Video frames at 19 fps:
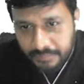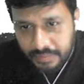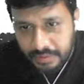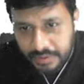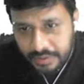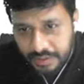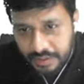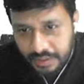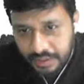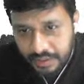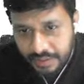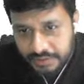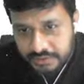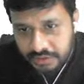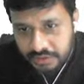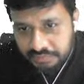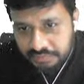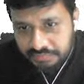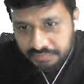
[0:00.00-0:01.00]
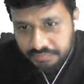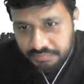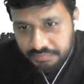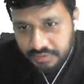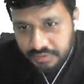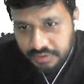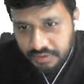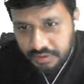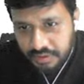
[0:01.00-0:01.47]
del dash of
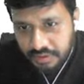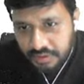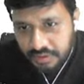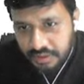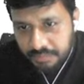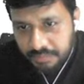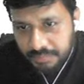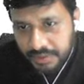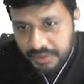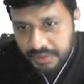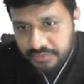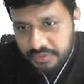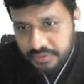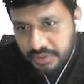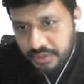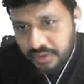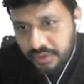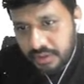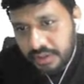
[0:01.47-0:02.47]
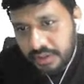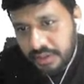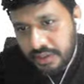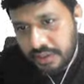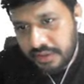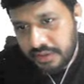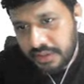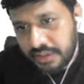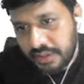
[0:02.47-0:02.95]
t minus t naught dt
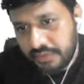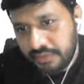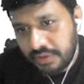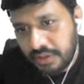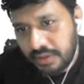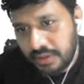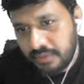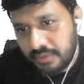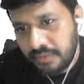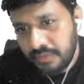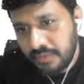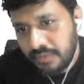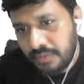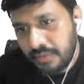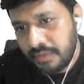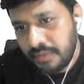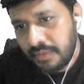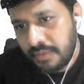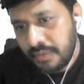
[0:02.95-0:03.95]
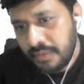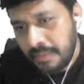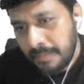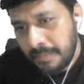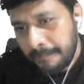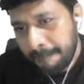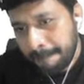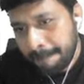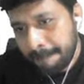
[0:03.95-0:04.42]
is equal to
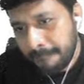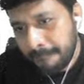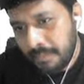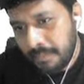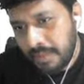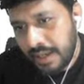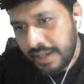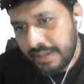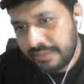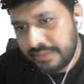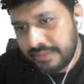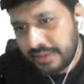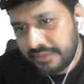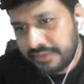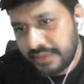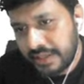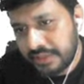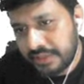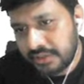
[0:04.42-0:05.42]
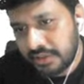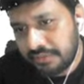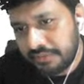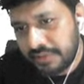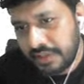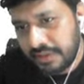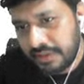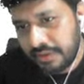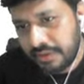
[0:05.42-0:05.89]
minus x dash of
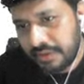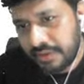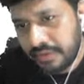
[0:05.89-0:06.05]
t naught.